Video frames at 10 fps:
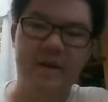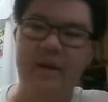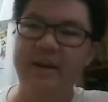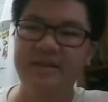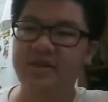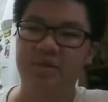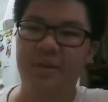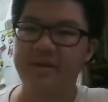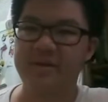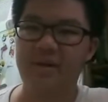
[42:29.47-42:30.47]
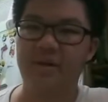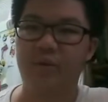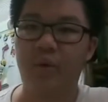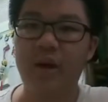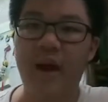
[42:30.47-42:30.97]
I say 2 months later,
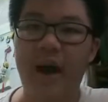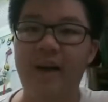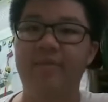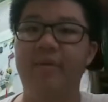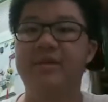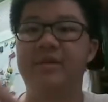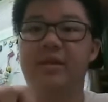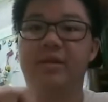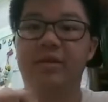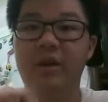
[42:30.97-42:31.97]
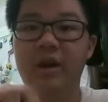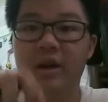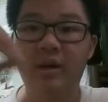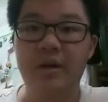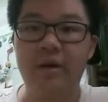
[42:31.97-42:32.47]
1.5 months later.
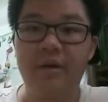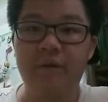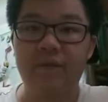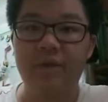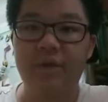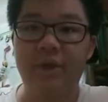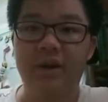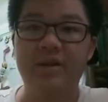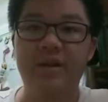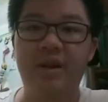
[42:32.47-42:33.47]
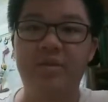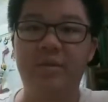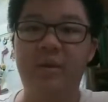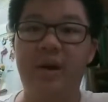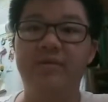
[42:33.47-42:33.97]
Thoughts on the
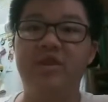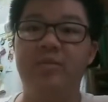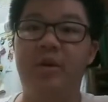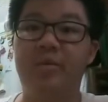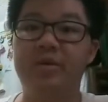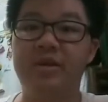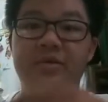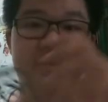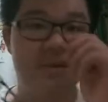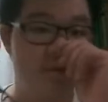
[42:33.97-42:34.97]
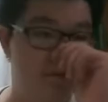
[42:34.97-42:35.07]
upcoming MG Barbatos?